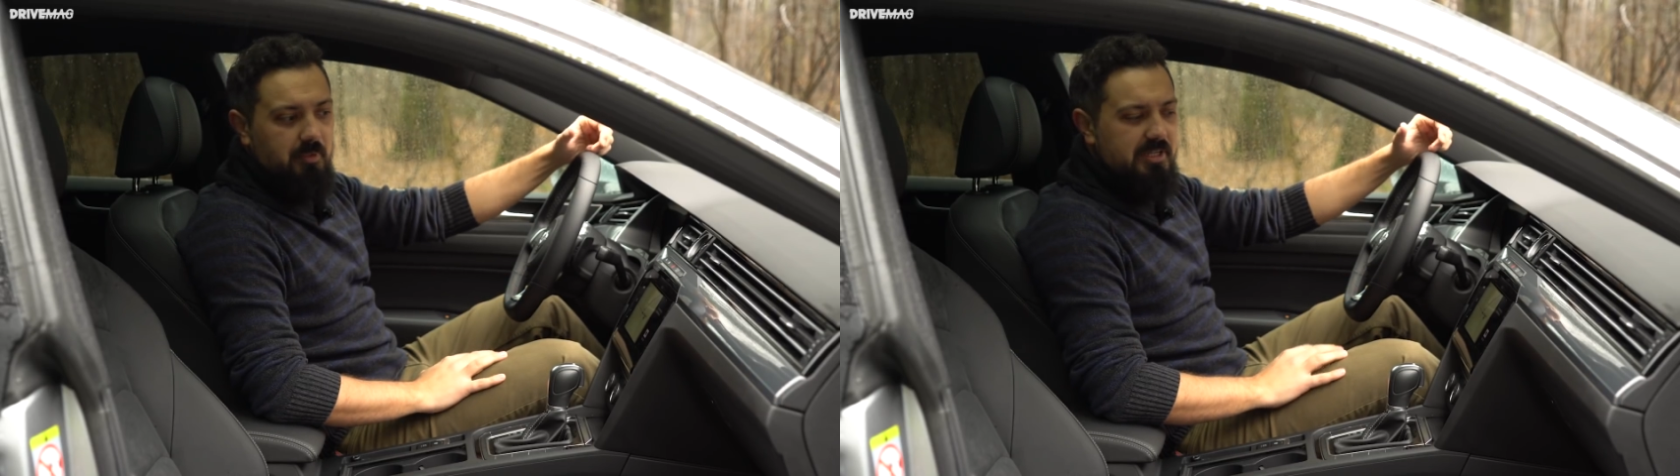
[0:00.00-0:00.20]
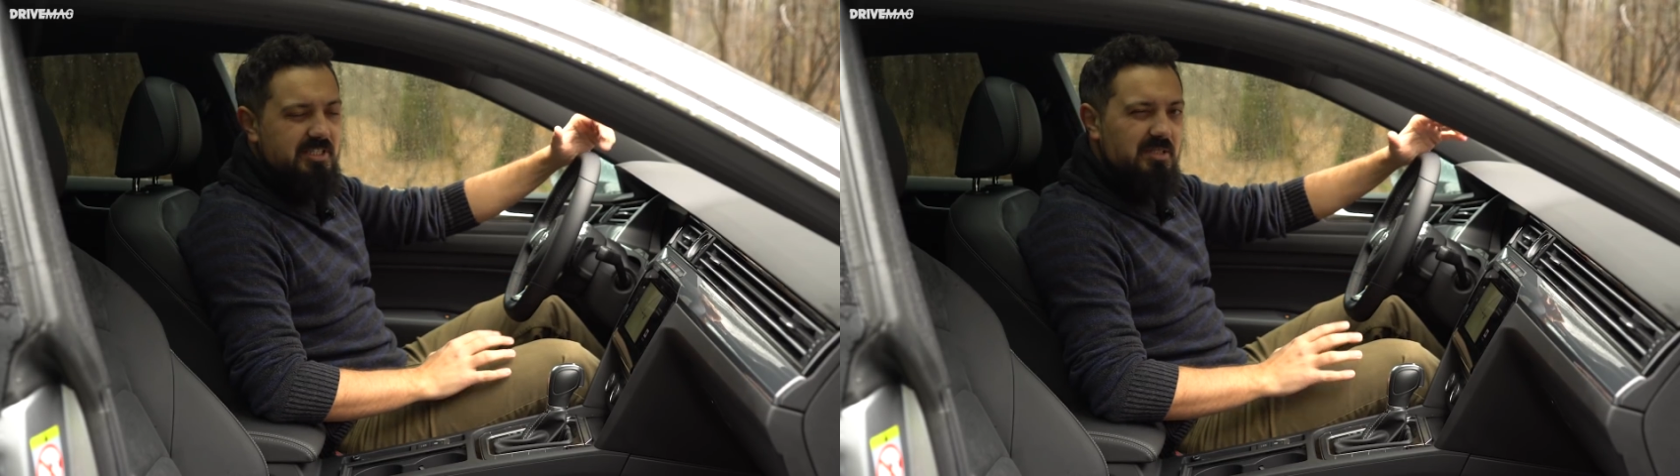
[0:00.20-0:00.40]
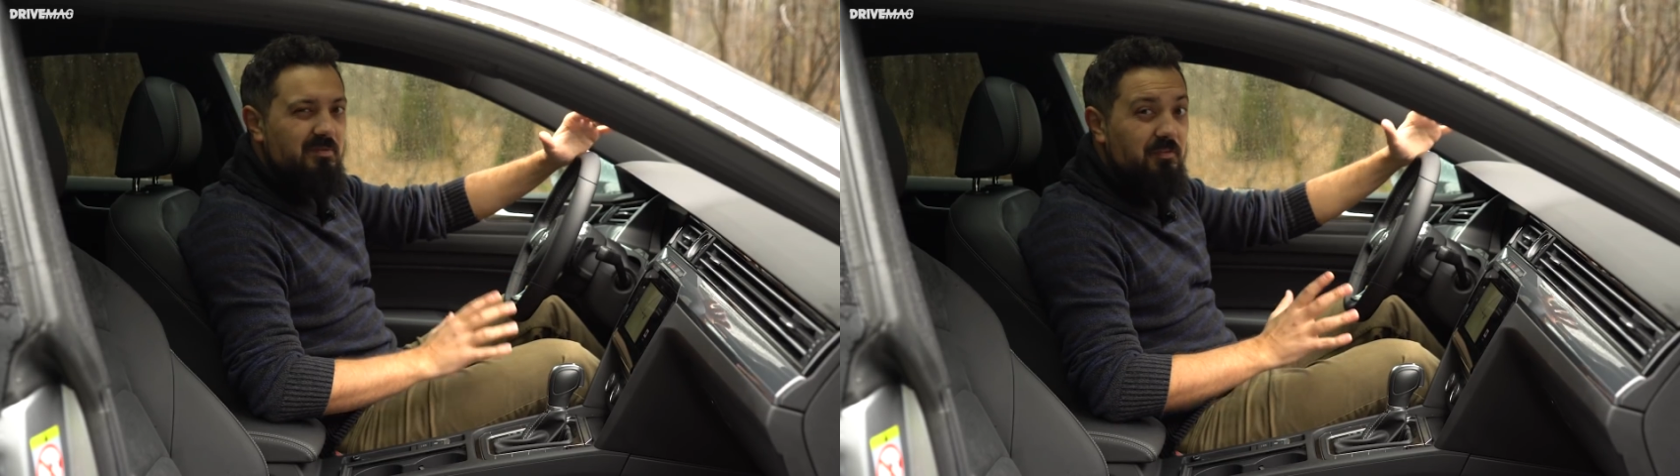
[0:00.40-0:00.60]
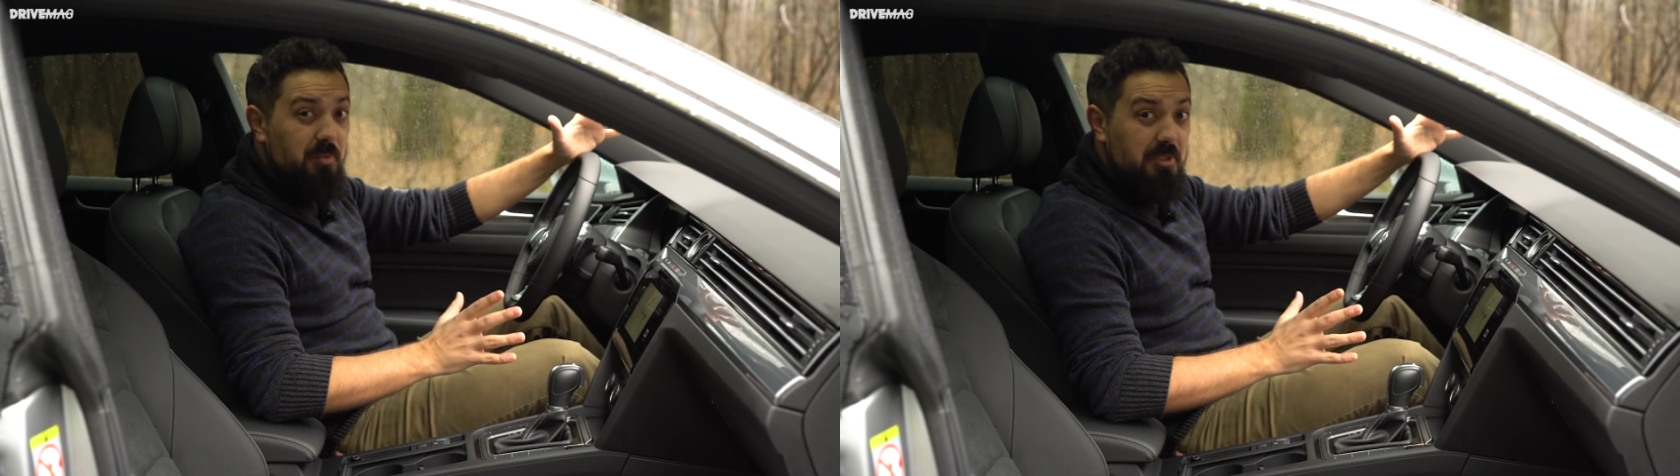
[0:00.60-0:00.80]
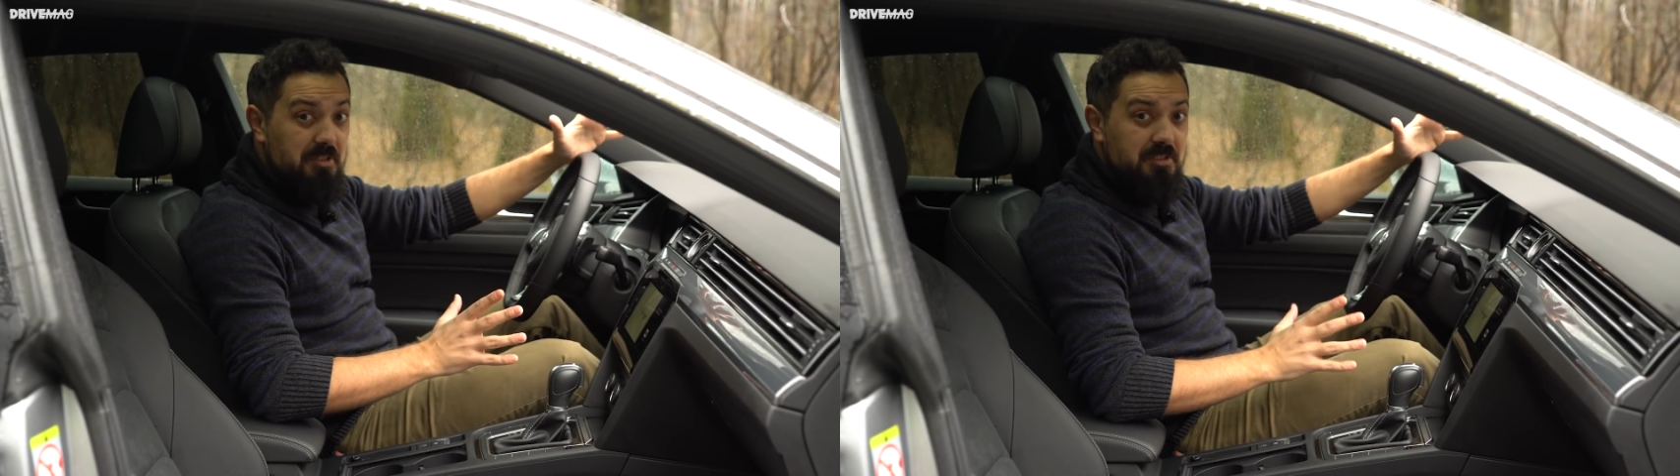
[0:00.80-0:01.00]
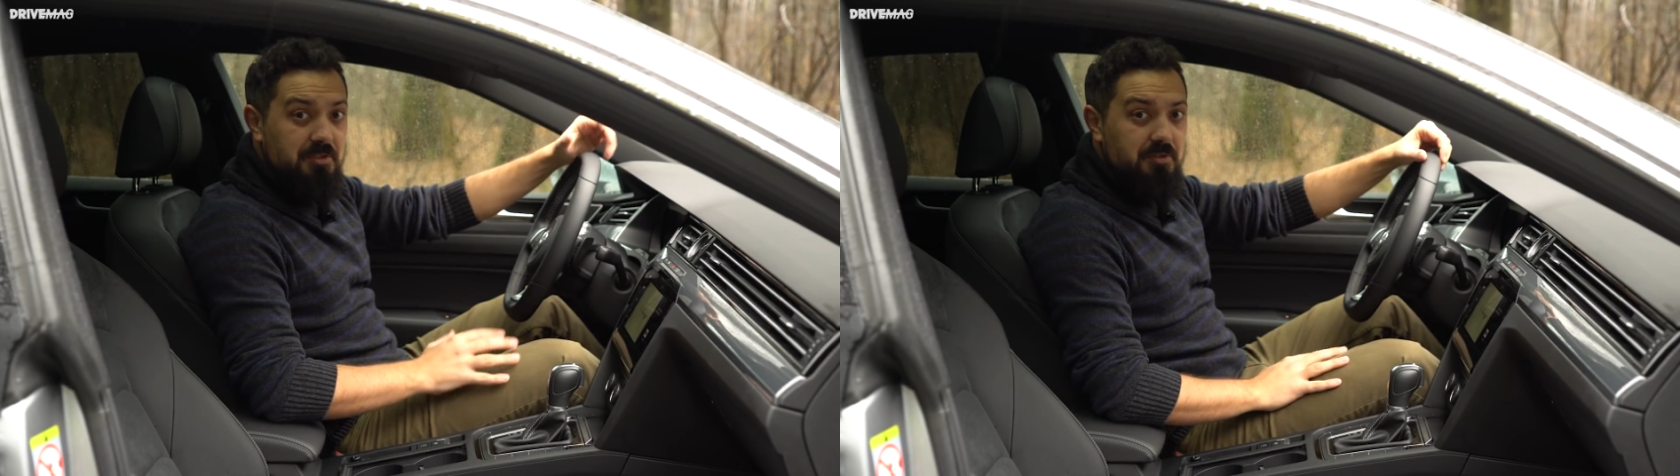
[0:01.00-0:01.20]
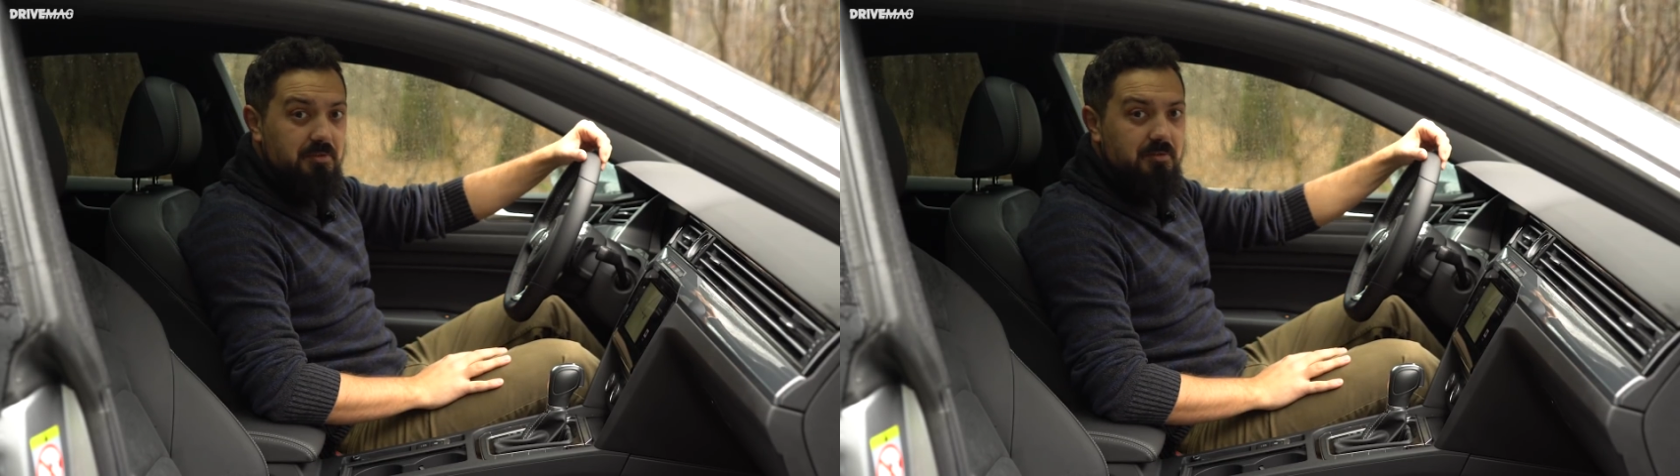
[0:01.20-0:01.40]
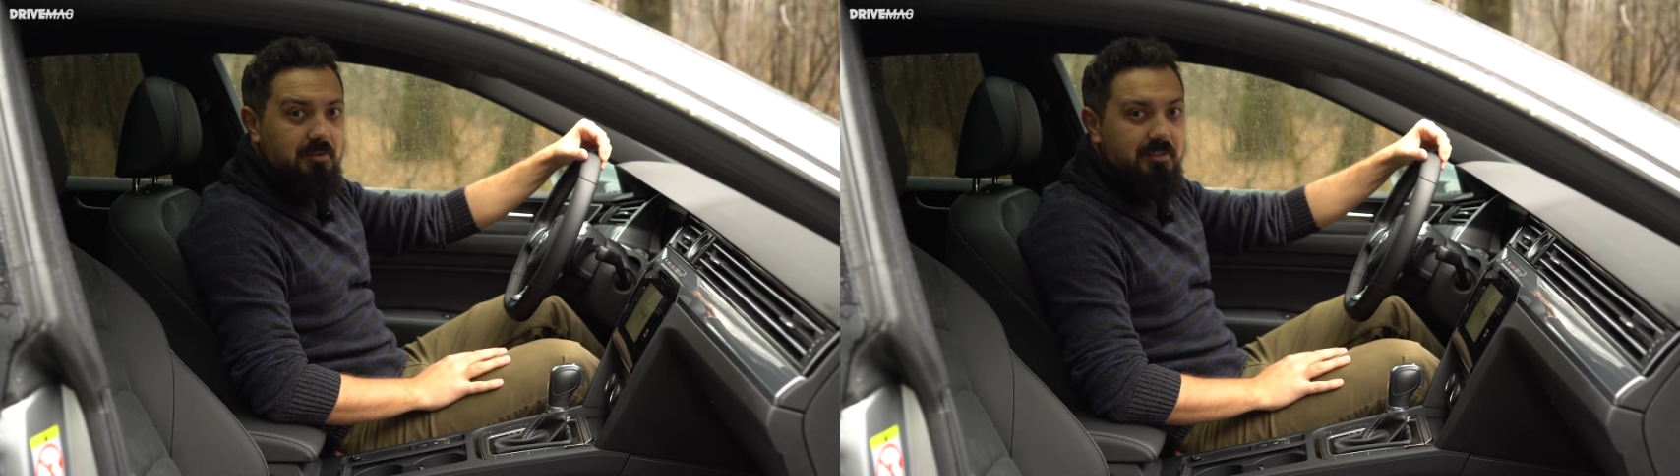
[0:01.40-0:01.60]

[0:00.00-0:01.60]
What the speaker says: might seem familiar to you,